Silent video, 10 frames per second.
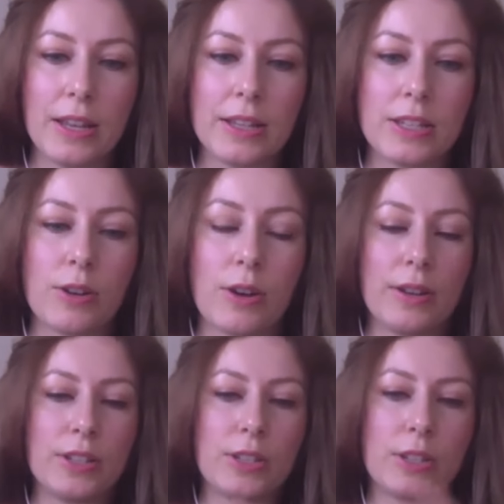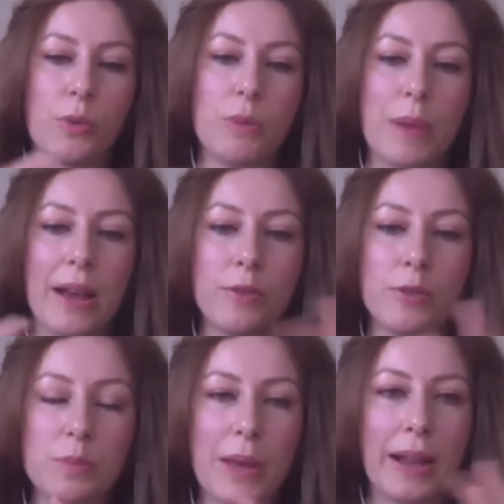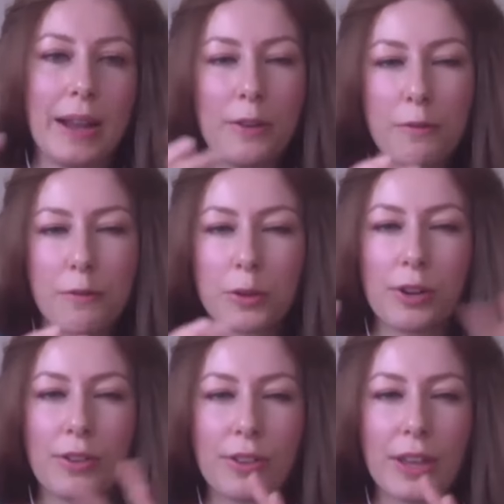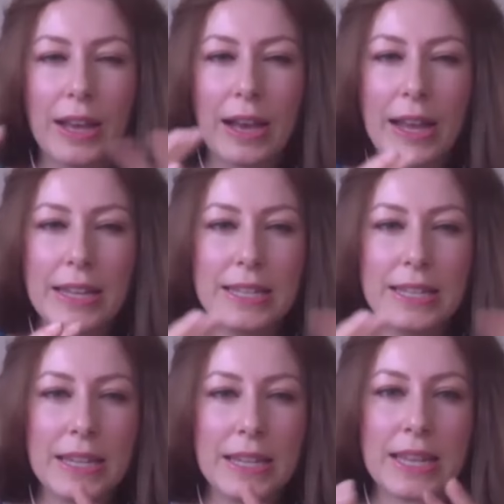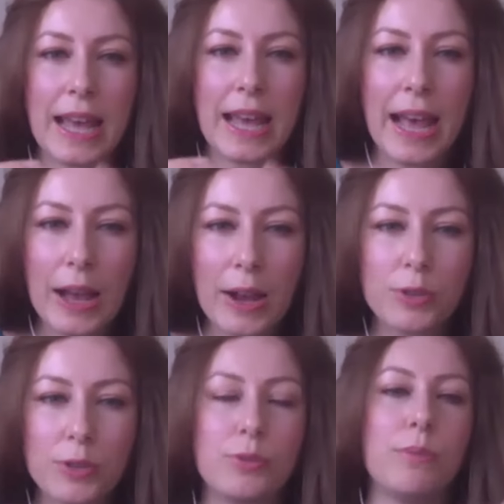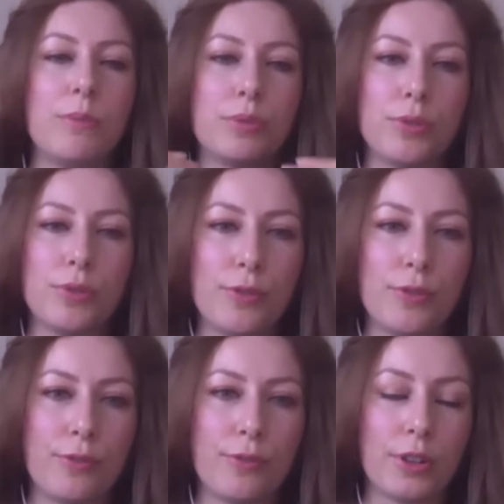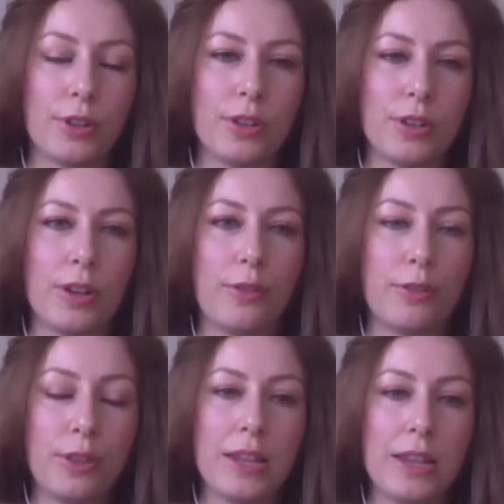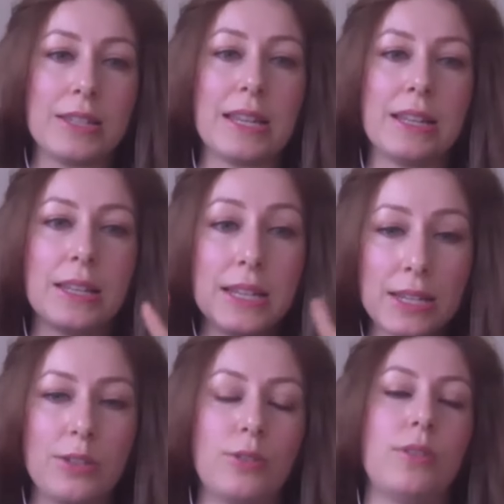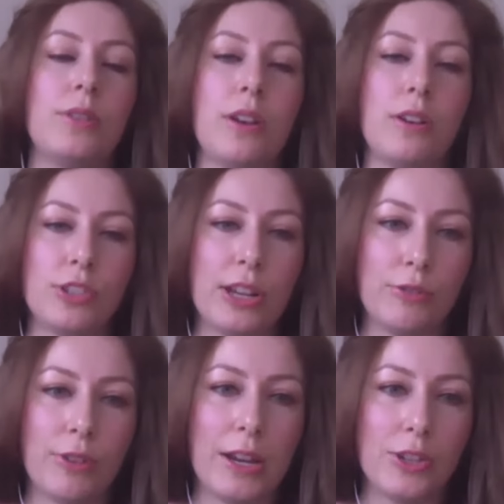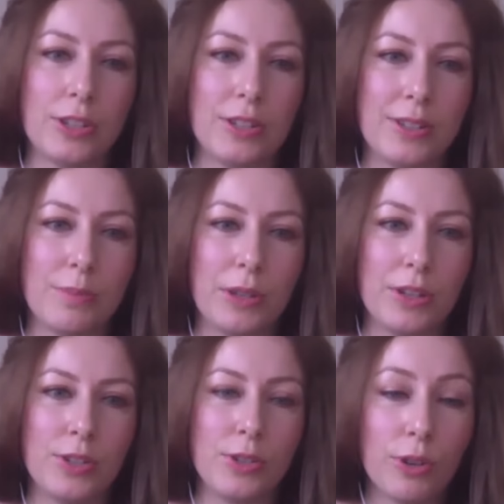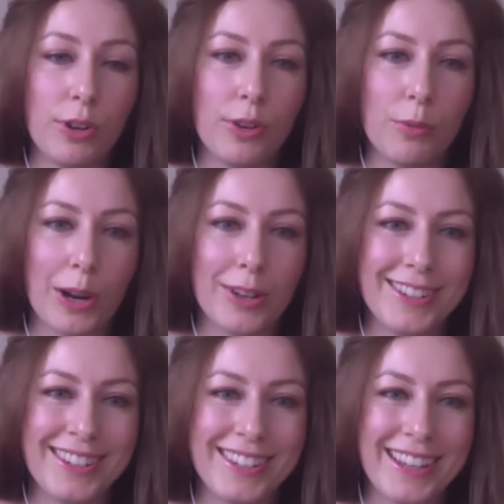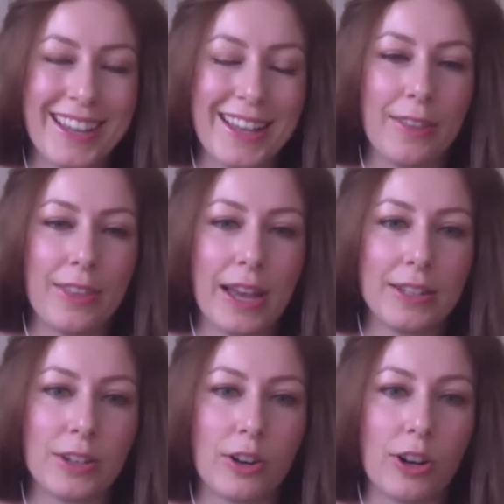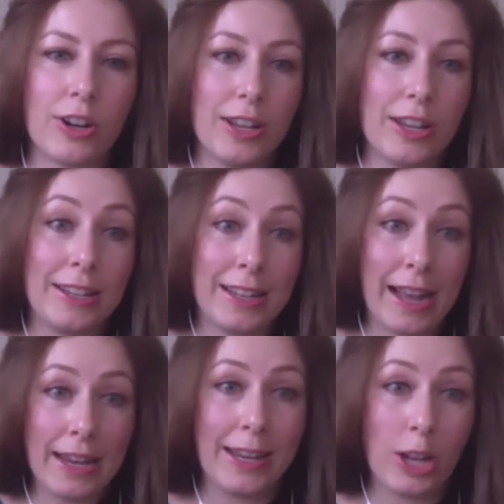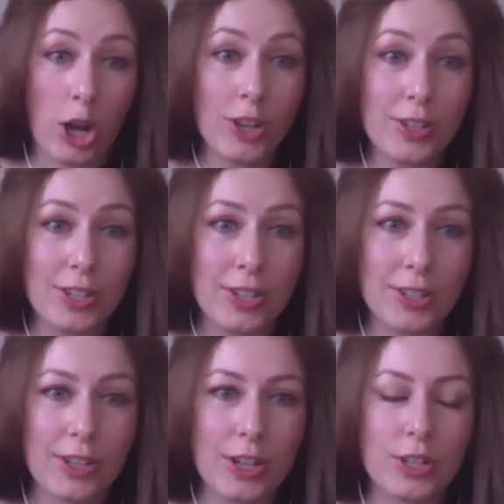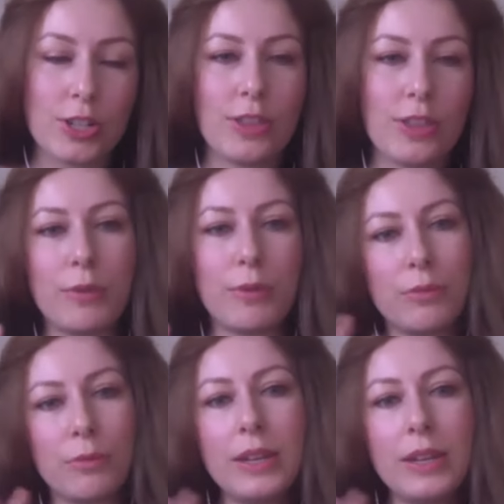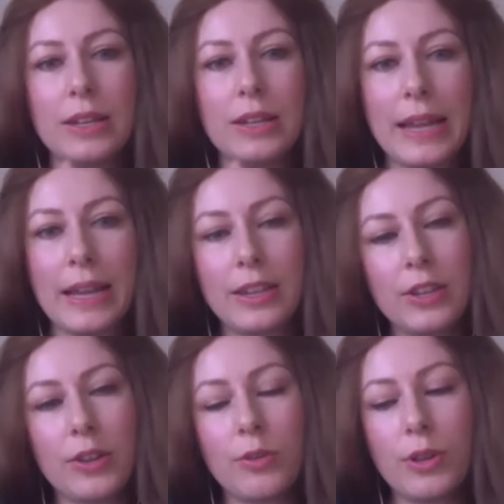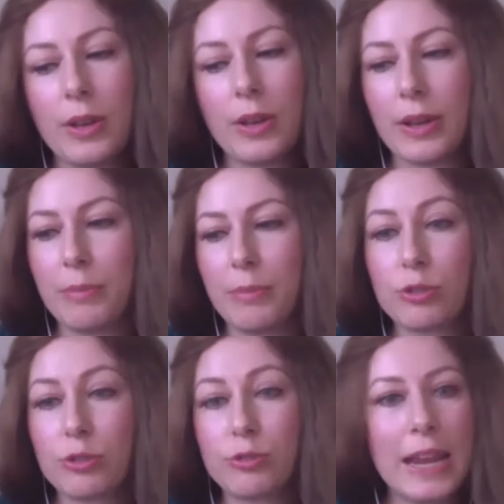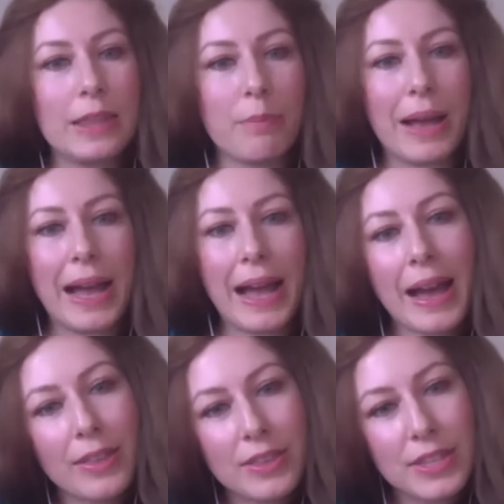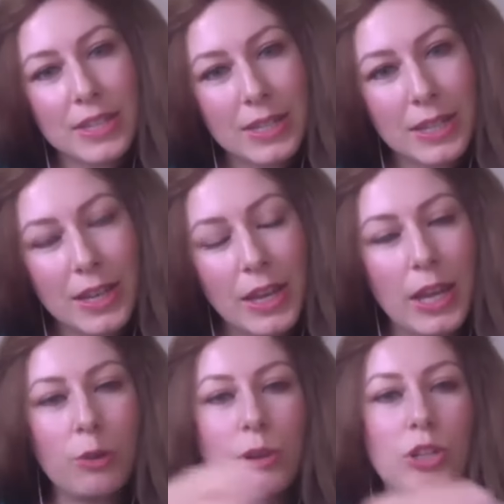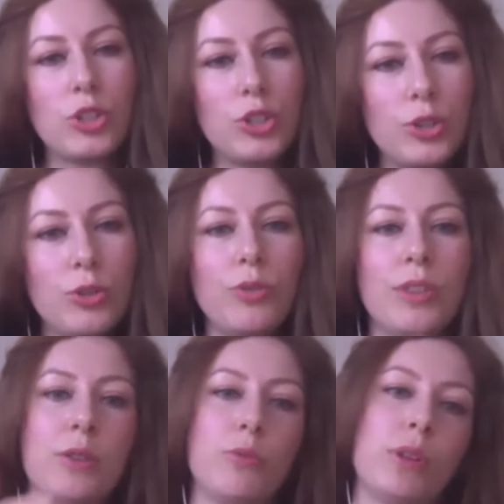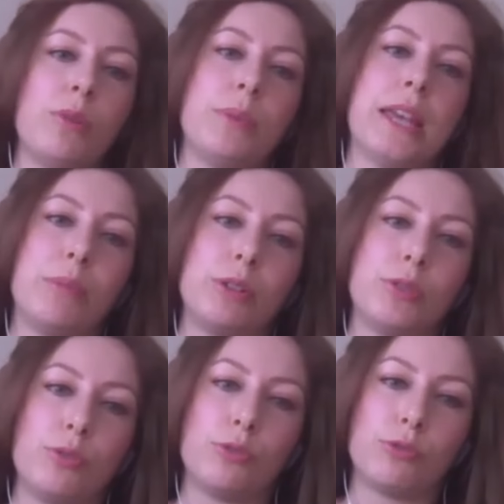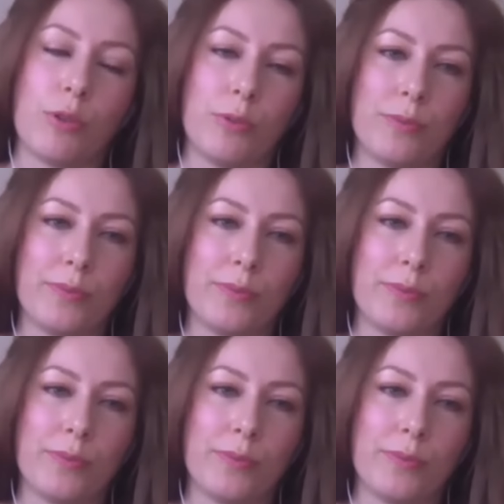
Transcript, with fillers: so so we bounce back and forth ideas how to improve things and listen to the young generations because you are the ones that are guiding us so that we, we can like you know um, create the paths in which you then will be able to grow